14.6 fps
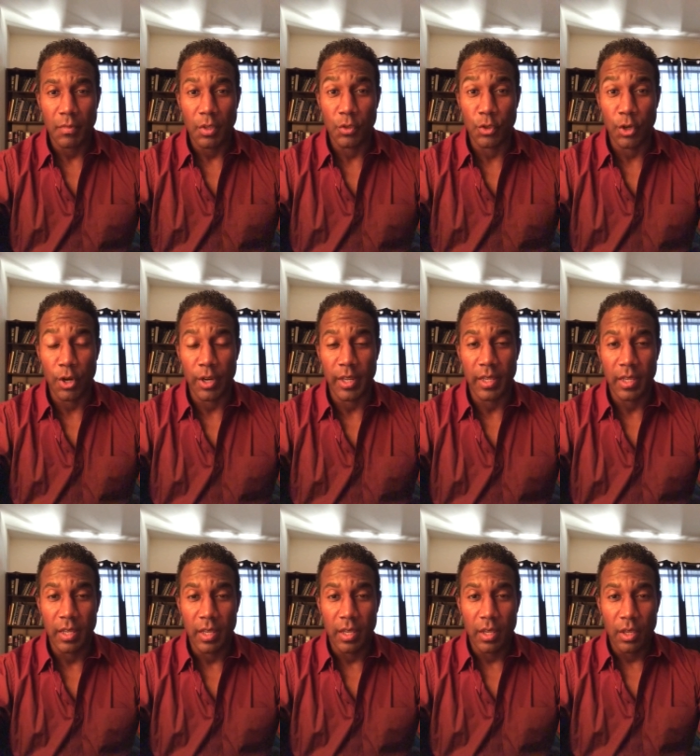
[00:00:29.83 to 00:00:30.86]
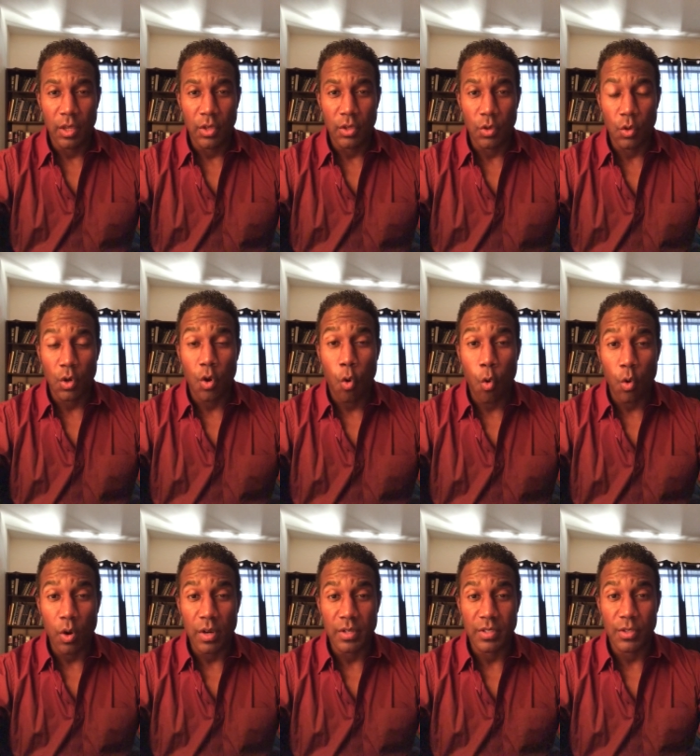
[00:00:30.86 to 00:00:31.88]
journey, your
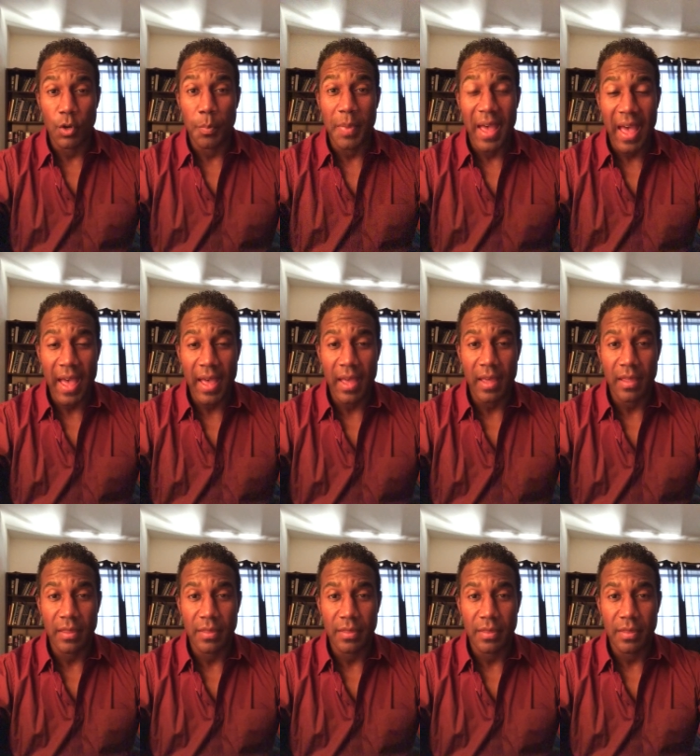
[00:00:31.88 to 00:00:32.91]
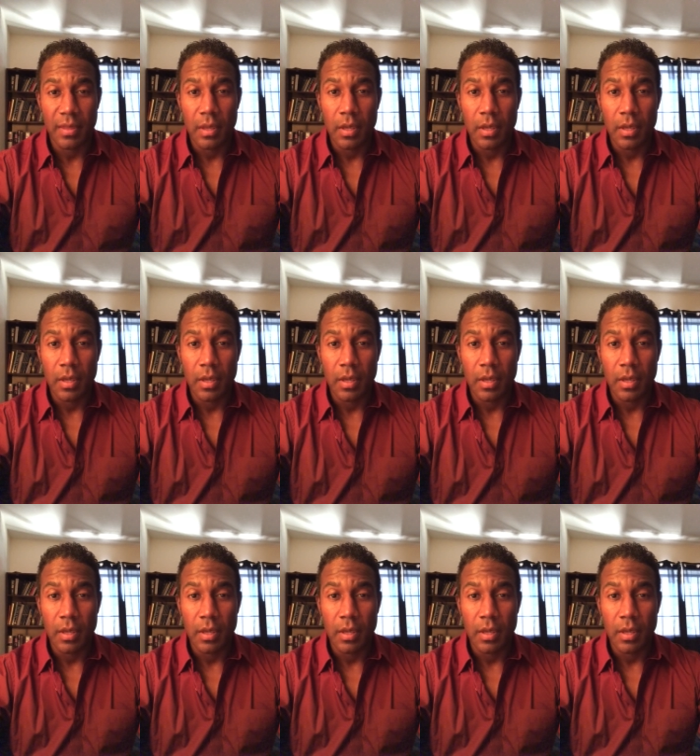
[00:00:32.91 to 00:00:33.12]
course, your path,